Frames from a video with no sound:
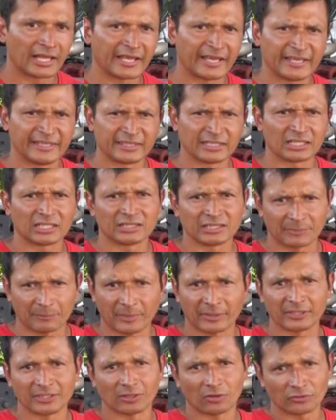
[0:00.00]
And
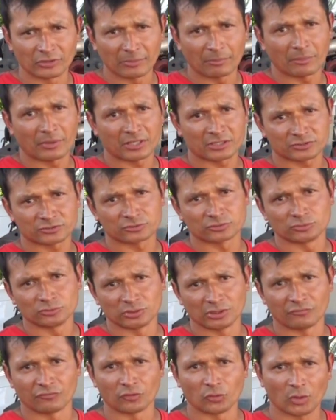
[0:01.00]
depending on the parts too,
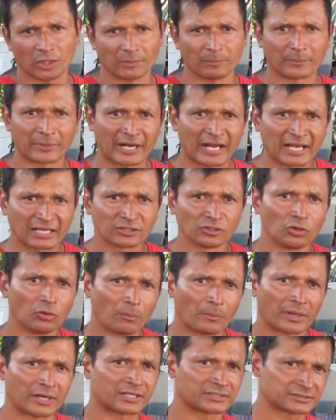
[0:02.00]
if you get brand
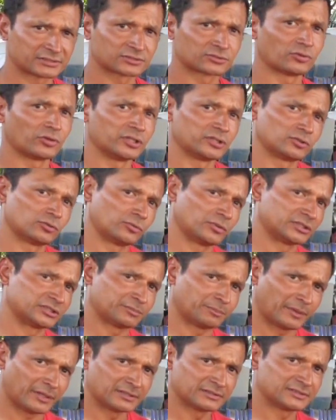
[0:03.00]
new parts, it's going to be
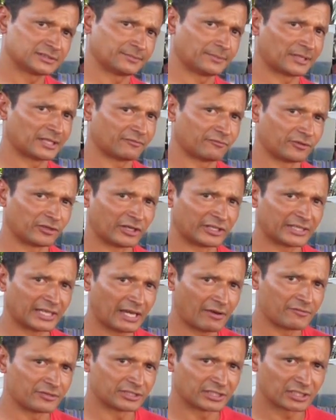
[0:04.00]
expensive, but if you
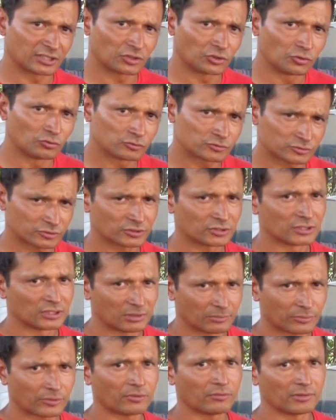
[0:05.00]
get everything used,
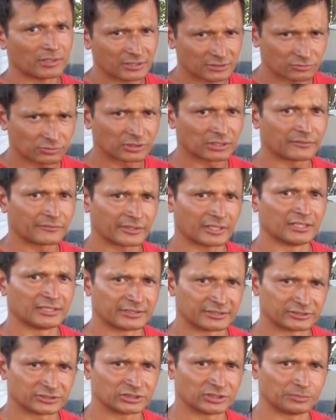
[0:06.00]
probably it's going to be a
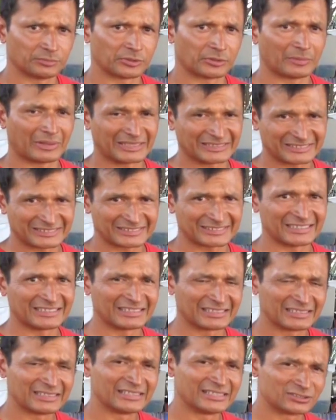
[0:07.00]
little cheaper, but
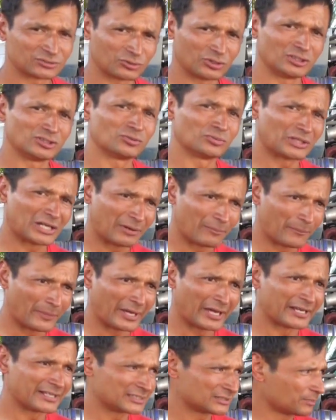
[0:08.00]
still it's going to be a
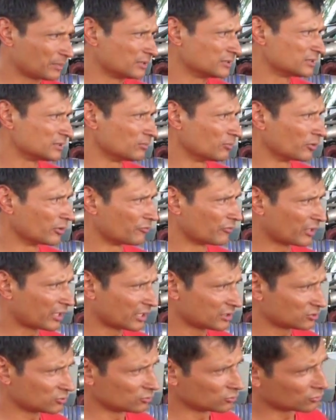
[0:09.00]
very expensive
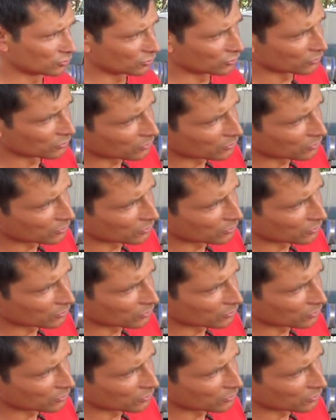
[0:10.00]
modification to